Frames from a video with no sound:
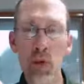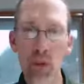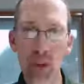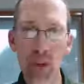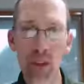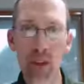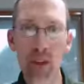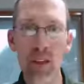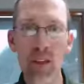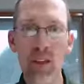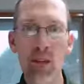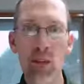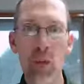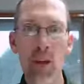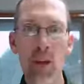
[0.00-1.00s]
Sunday
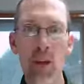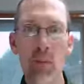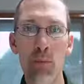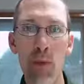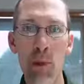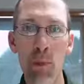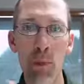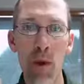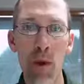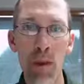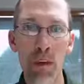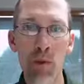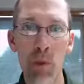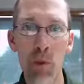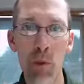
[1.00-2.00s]
this week, and probably by
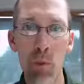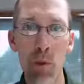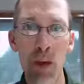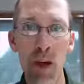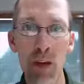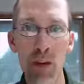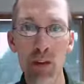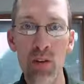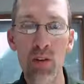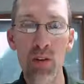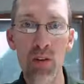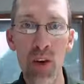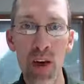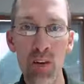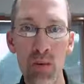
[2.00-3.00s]
next week we'll be down to just
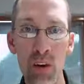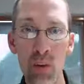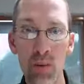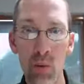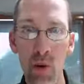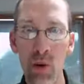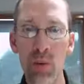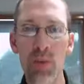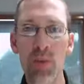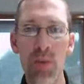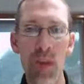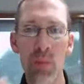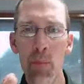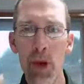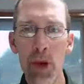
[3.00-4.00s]
5 days a week.
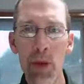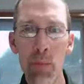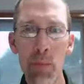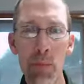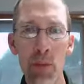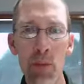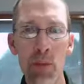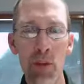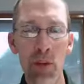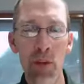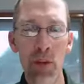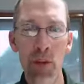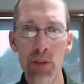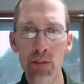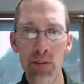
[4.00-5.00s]
But I'll keep you posted on
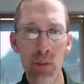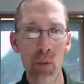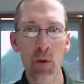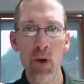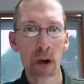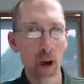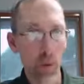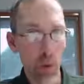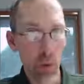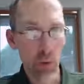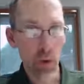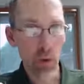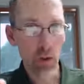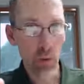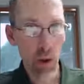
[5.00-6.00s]
that. So I won't be
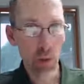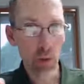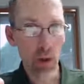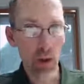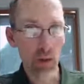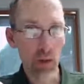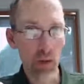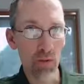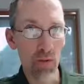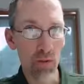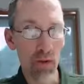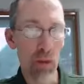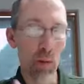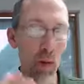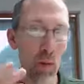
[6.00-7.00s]
here tomorrow morning at
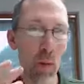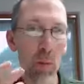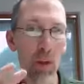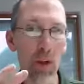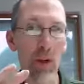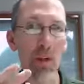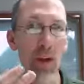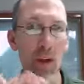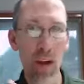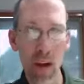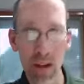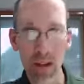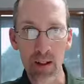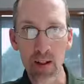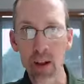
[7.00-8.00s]
7:30, but I will be here at
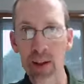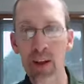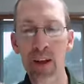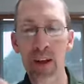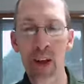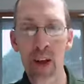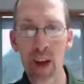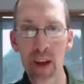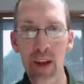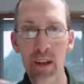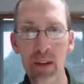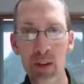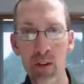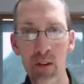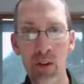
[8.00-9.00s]
9 o'clock and at
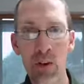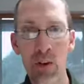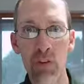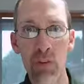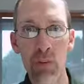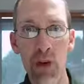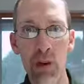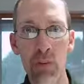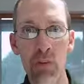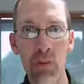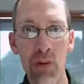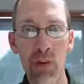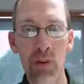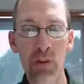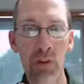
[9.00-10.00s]
10:30 for Bible
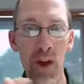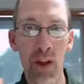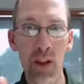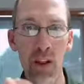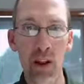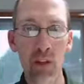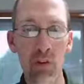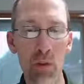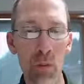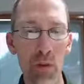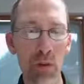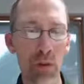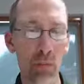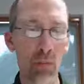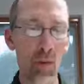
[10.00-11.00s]
studies, so 9 o'clock for
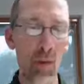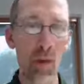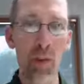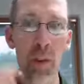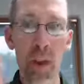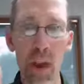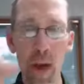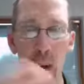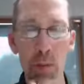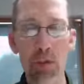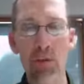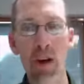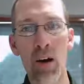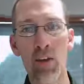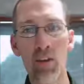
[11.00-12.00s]
worship. So happy
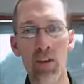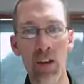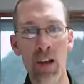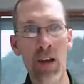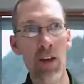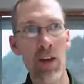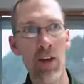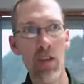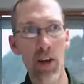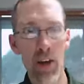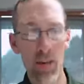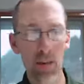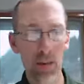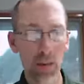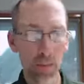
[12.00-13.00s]
Father's Day in
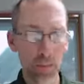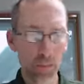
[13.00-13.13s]
advance.